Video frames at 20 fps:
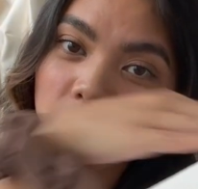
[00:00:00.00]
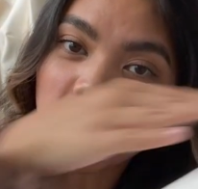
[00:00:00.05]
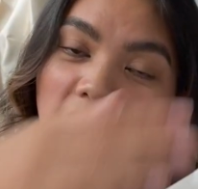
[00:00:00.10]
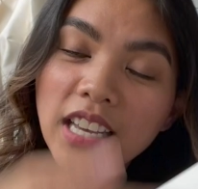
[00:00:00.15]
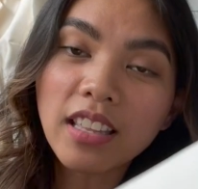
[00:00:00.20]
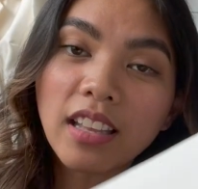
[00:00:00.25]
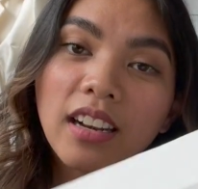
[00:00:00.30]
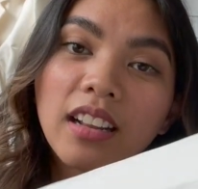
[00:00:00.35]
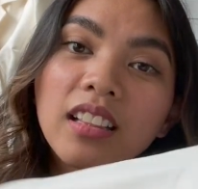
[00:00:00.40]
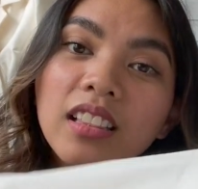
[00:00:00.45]
and
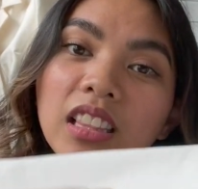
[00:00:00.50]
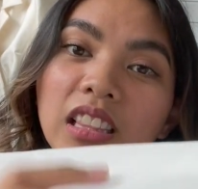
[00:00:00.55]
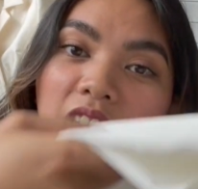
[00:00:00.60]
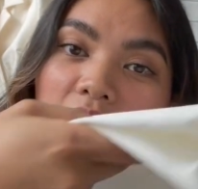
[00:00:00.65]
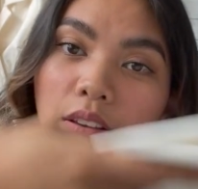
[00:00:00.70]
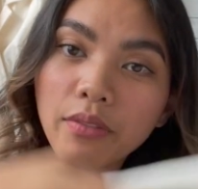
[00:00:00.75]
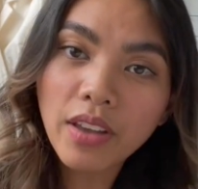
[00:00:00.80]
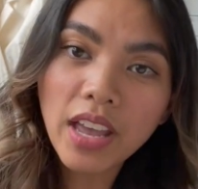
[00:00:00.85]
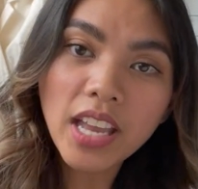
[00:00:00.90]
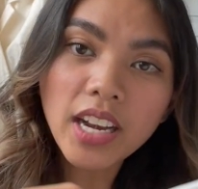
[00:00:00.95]
then
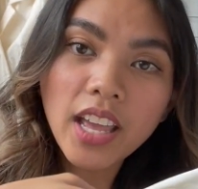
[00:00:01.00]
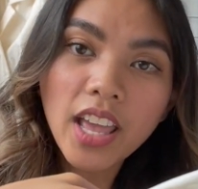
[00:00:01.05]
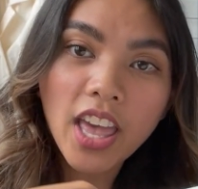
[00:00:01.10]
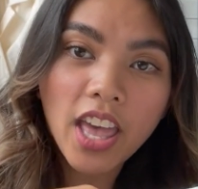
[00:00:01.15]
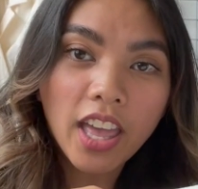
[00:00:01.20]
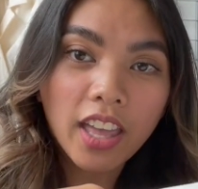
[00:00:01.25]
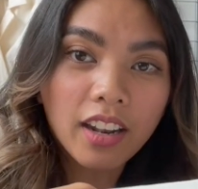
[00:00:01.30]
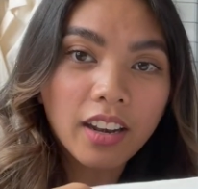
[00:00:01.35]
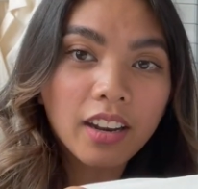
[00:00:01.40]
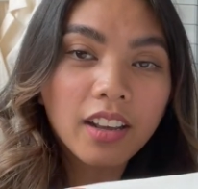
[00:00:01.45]
leave it
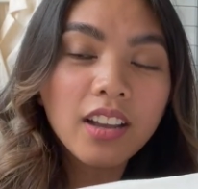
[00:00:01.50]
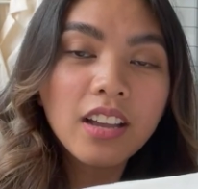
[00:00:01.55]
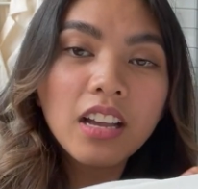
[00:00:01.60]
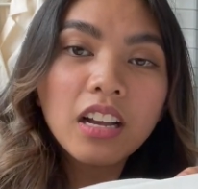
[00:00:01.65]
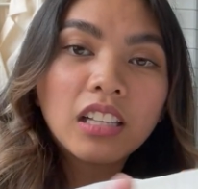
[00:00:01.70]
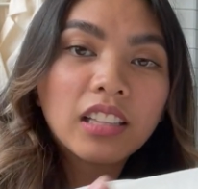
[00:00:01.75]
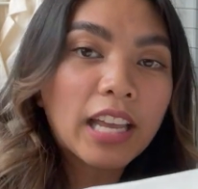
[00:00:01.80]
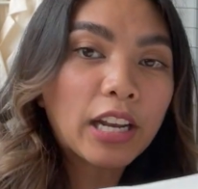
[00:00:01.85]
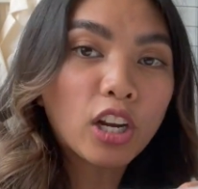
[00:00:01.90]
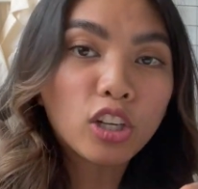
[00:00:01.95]
in
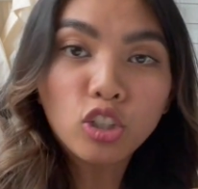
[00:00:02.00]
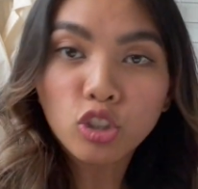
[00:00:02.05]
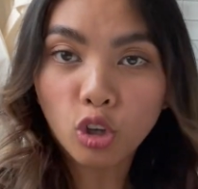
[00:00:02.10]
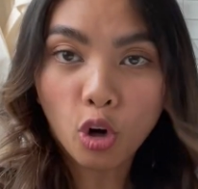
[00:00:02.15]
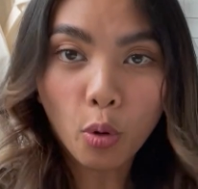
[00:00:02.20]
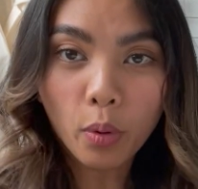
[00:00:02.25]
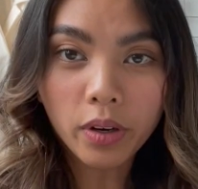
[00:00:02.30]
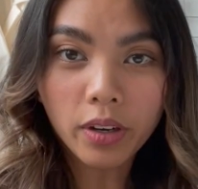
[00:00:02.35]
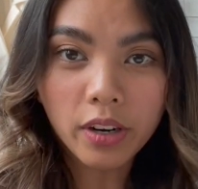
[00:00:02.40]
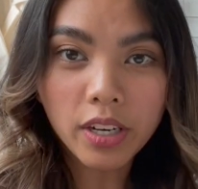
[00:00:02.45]
like a
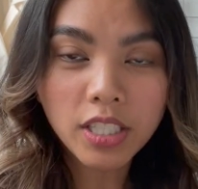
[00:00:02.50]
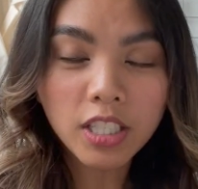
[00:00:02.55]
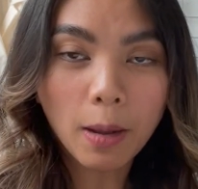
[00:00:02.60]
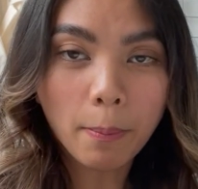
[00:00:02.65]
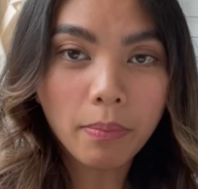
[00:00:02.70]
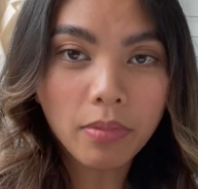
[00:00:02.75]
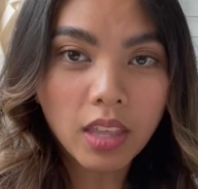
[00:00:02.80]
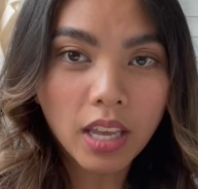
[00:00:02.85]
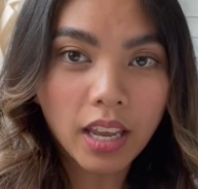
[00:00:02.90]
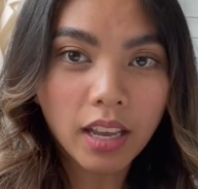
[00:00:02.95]
drawer or
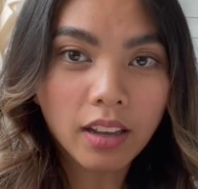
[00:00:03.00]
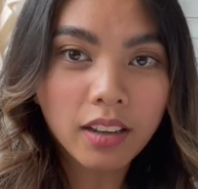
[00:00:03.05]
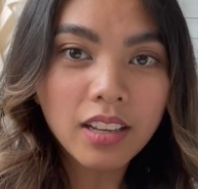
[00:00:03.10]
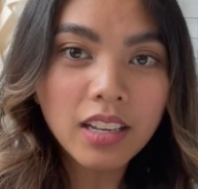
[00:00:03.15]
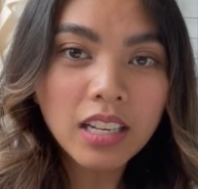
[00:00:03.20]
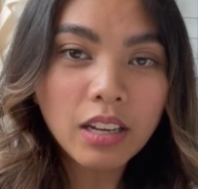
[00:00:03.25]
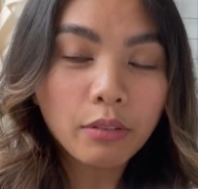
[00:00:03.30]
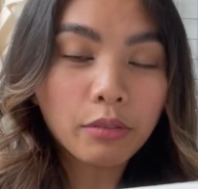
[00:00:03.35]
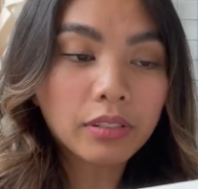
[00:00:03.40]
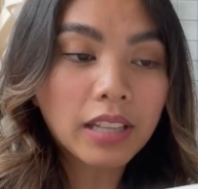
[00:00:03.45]
something
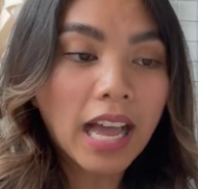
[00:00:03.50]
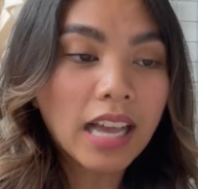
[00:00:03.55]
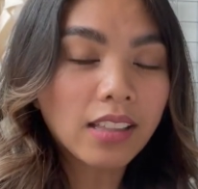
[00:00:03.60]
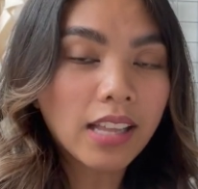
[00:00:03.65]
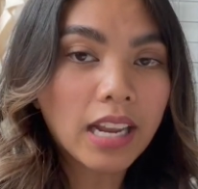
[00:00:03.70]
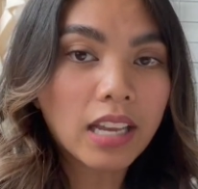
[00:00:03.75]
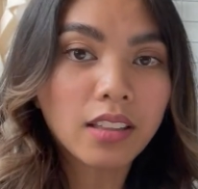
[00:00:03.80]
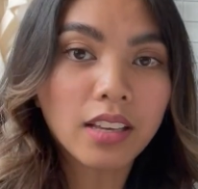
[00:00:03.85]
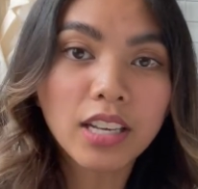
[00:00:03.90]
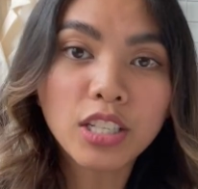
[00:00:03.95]
flat
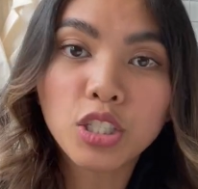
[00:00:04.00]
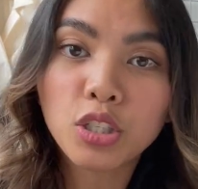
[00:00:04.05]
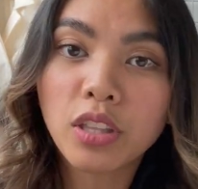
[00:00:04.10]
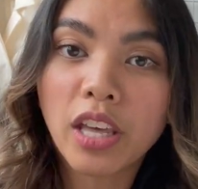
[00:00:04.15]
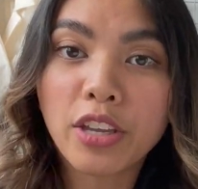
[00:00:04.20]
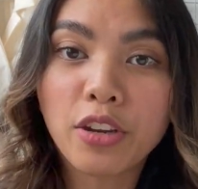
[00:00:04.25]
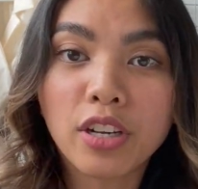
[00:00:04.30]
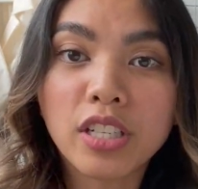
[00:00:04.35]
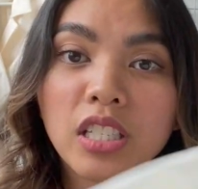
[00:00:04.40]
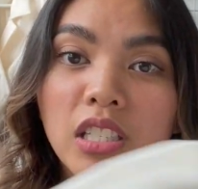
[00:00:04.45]
like this, so
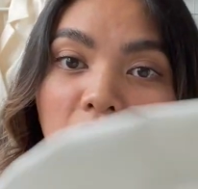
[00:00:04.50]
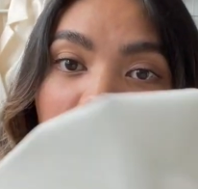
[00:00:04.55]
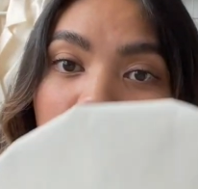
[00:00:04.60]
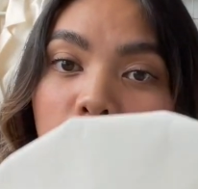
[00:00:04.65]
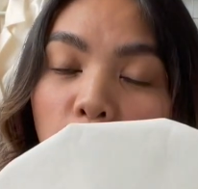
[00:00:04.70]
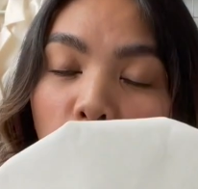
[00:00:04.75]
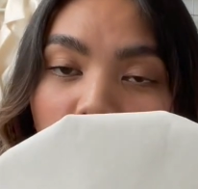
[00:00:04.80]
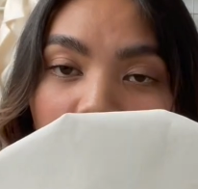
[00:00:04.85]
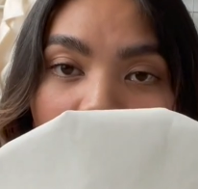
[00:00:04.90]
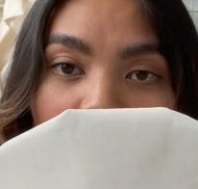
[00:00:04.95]
that your sleeves
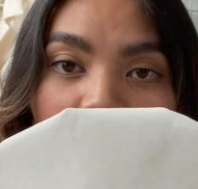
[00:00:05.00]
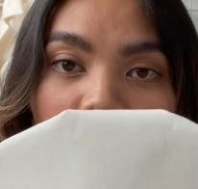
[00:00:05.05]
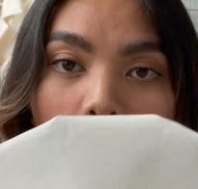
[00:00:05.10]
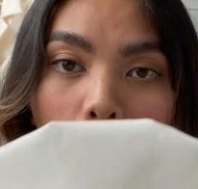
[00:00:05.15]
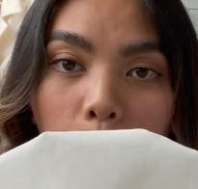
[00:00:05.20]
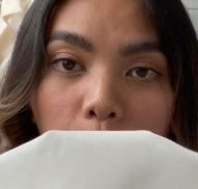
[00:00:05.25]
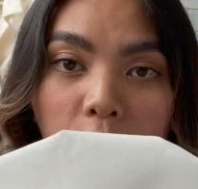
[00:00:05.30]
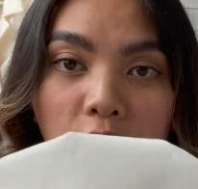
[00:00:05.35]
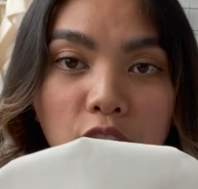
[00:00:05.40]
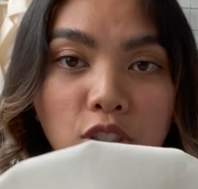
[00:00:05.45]
don't get
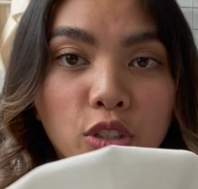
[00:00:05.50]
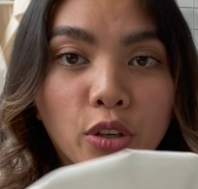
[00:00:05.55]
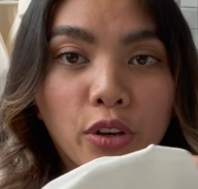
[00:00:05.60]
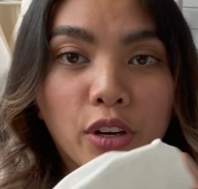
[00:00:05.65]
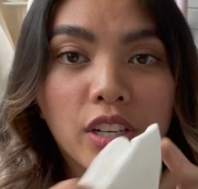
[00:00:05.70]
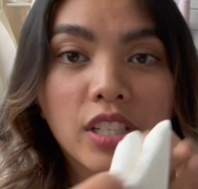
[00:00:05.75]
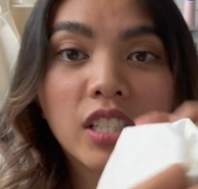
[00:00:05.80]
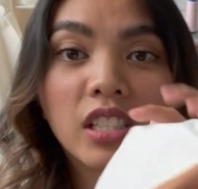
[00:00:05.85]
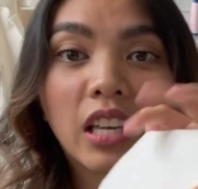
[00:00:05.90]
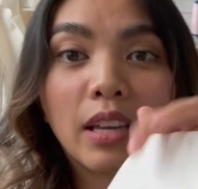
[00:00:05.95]
crumpled, so
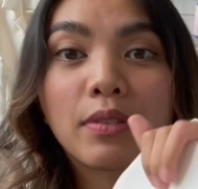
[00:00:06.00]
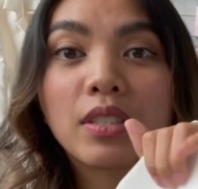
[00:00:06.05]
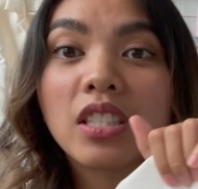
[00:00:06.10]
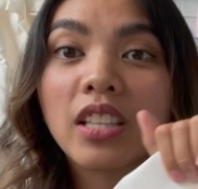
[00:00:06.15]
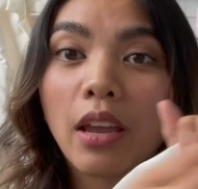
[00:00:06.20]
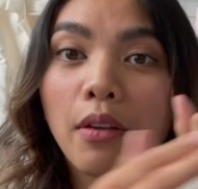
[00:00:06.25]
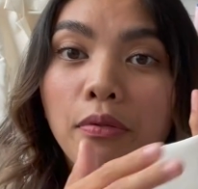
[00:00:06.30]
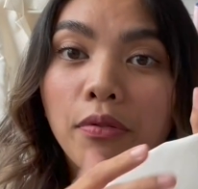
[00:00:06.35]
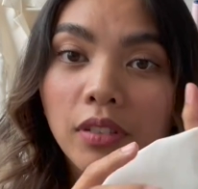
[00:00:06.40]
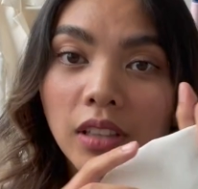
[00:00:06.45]
your sleeves
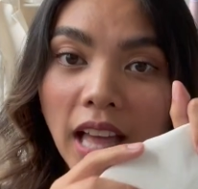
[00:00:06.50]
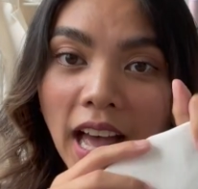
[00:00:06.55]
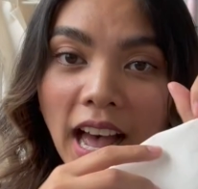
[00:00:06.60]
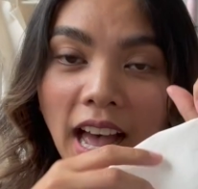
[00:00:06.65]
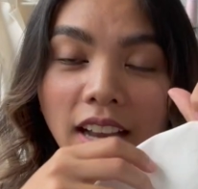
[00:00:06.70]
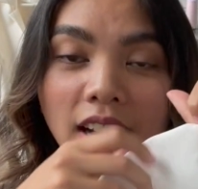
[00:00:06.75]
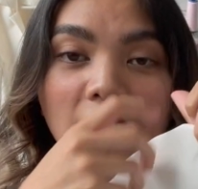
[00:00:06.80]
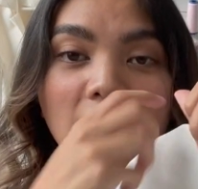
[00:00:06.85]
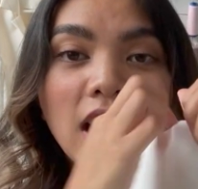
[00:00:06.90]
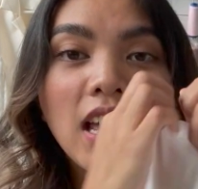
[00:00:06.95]
stay flat
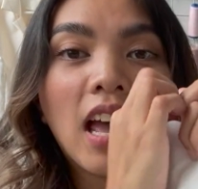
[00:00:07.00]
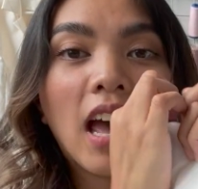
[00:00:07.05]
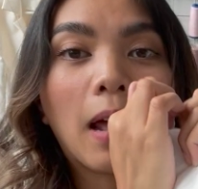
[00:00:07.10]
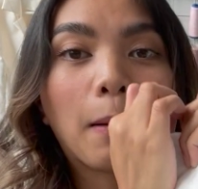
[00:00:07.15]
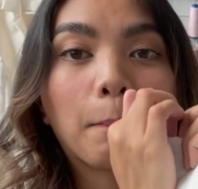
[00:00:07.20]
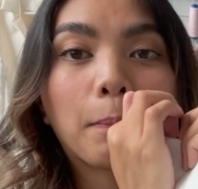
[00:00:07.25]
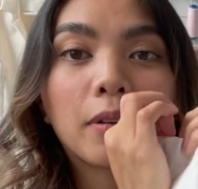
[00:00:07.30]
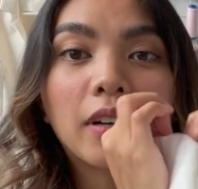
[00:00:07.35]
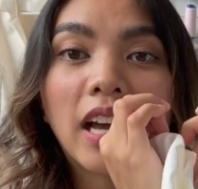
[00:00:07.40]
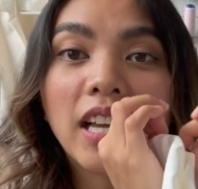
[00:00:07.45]

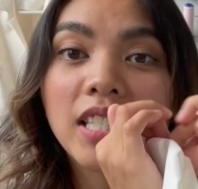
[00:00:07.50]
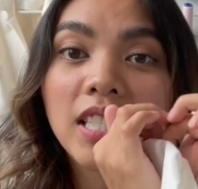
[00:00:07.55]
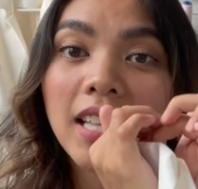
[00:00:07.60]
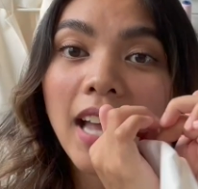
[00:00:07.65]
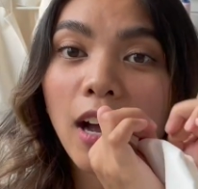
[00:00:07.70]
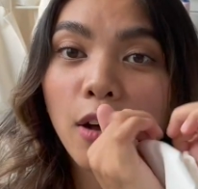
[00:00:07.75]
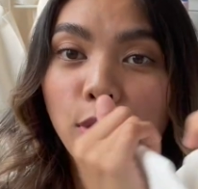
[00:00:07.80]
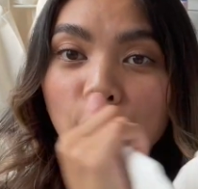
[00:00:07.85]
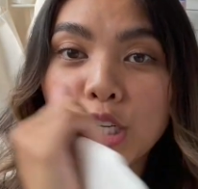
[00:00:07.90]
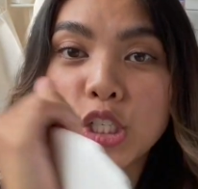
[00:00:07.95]
and pressed
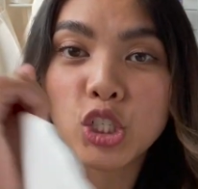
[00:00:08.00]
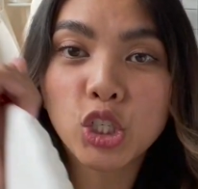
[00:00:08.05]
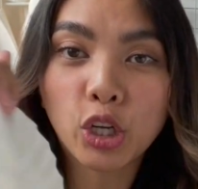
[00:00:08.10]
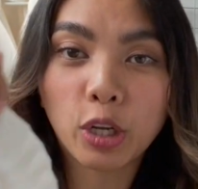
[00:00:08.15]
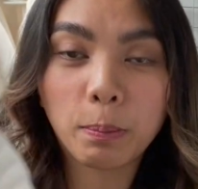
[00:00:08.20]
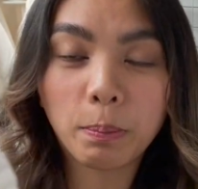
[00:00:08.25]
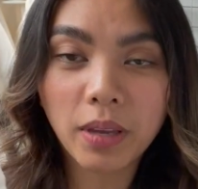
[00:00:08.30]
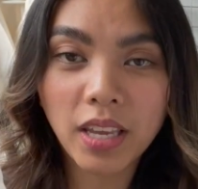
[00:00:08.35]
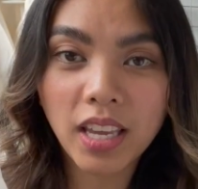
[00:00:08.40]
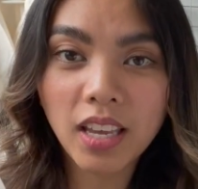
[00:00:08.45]
how they
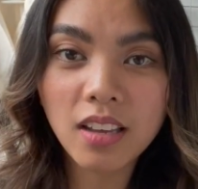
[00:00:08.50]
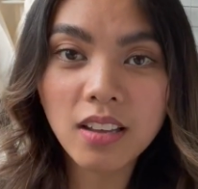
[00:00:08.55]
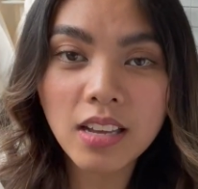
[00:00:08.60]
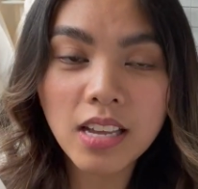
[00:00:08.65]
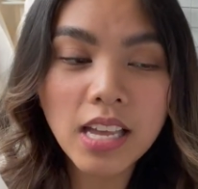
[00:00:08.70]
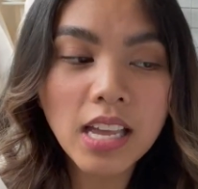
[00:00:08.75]
should be,